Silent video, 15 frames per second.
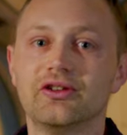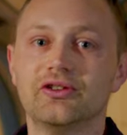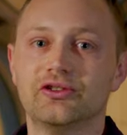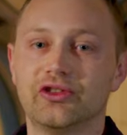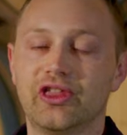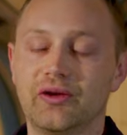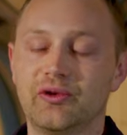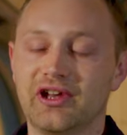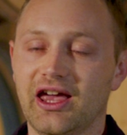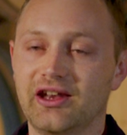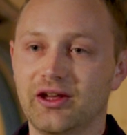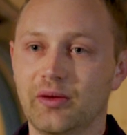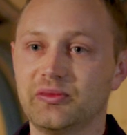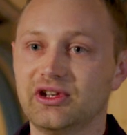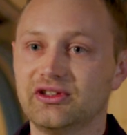so they would
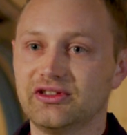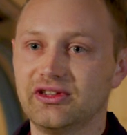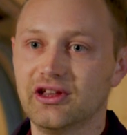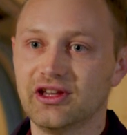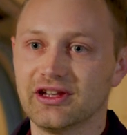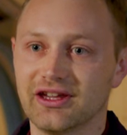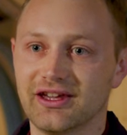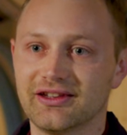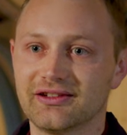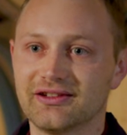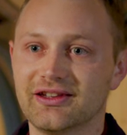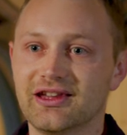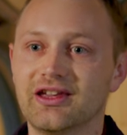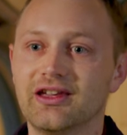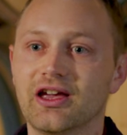end up distilling it.
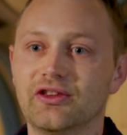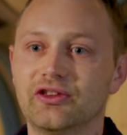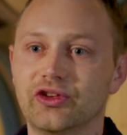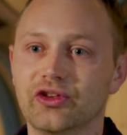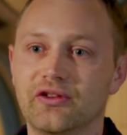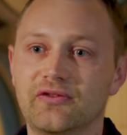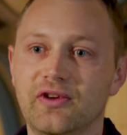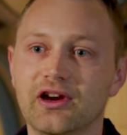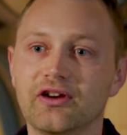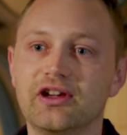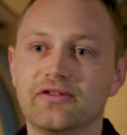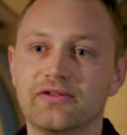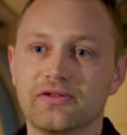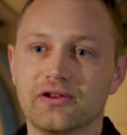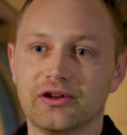And so the
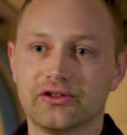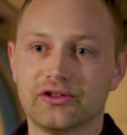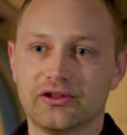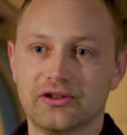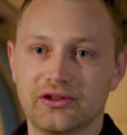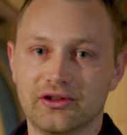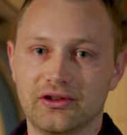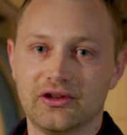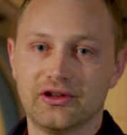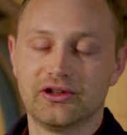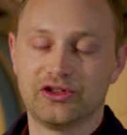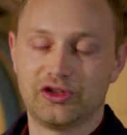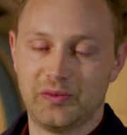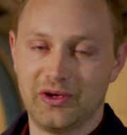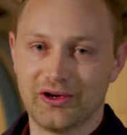very first
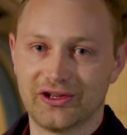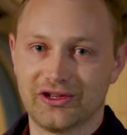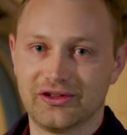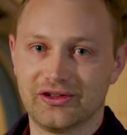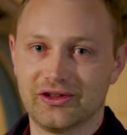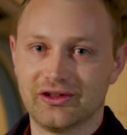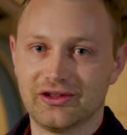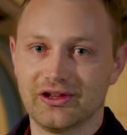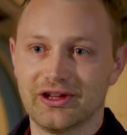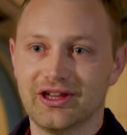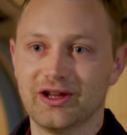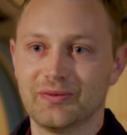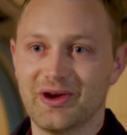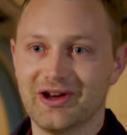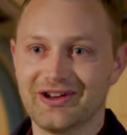spirits
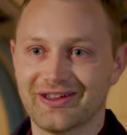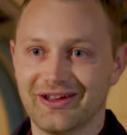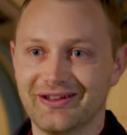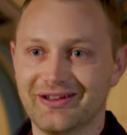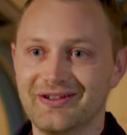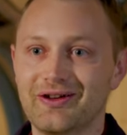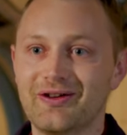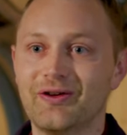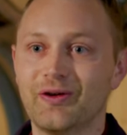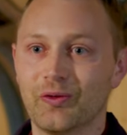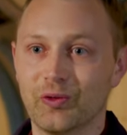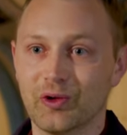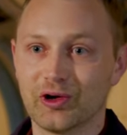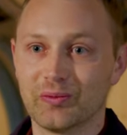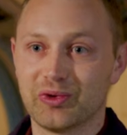in America
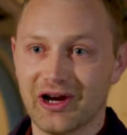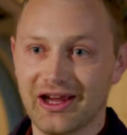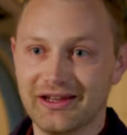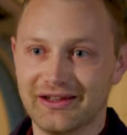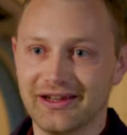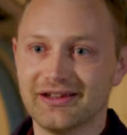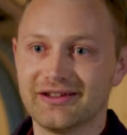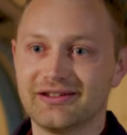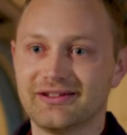were brandy.